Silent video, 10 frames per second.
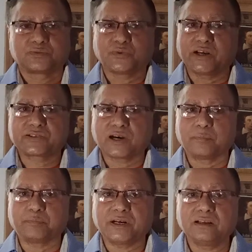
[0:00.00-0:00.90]
For
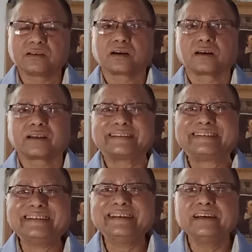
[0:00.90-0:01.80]
example,
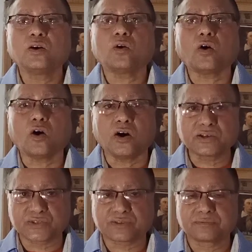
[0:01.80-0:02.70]
the
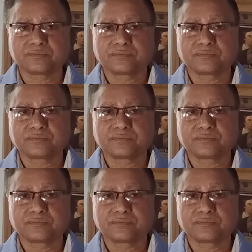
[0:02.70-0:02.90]
ox,